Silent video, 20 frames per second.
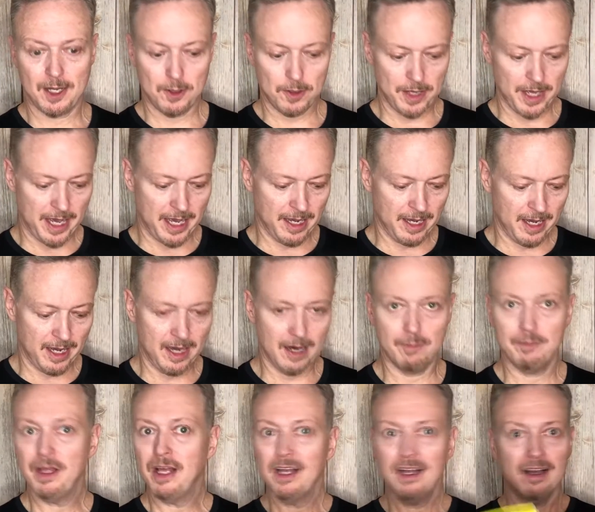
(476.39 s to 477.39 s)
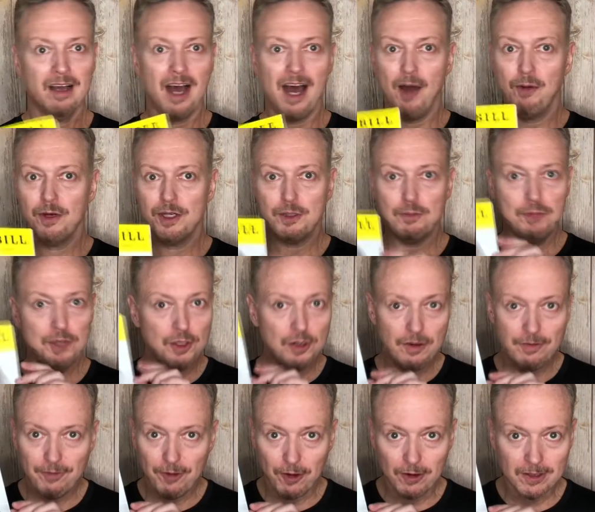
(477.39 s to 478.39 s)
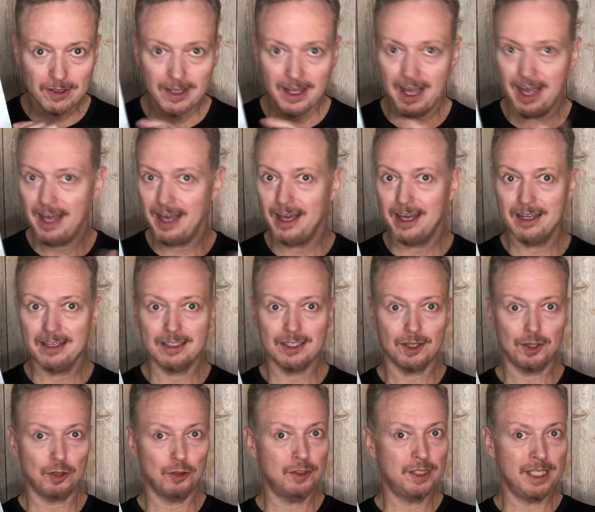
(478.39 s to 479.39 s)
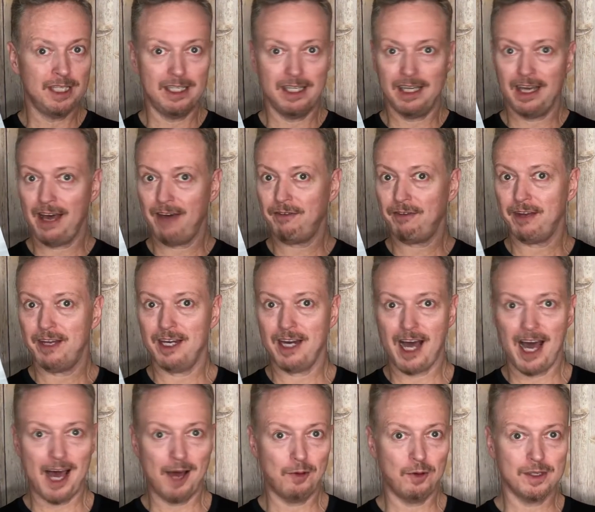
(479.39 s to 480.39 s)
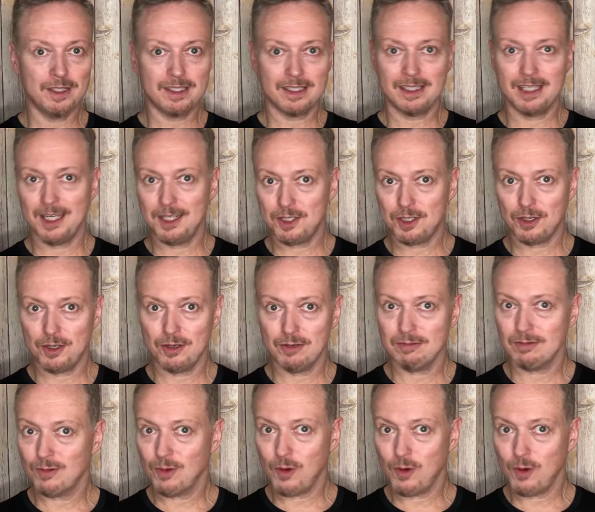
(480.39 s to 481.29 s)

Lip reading: Okay, I went to Beautiful and through TDF, and I was center